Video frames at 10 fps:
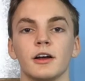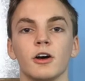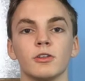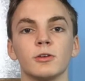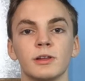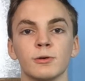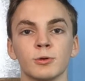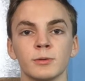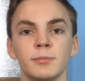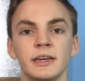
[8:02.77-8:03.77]
Although there
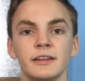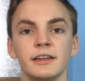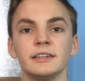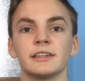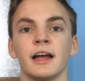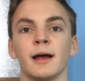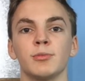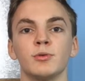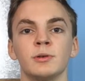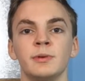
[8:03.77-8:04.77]
were many leaks that
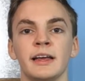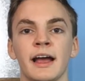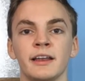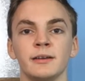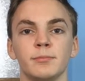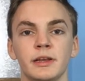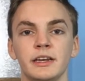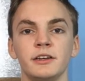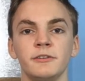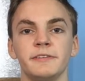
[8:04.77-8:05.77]
Apple would be adding
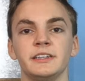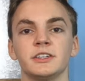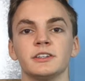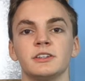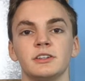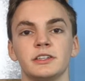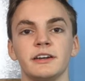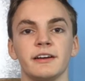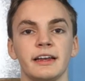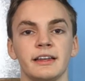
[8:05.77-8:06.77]
many new features to
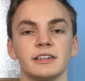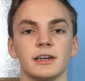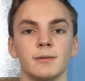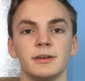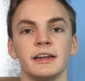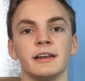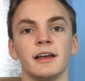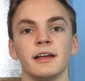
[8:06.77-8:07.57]
Siri in this update,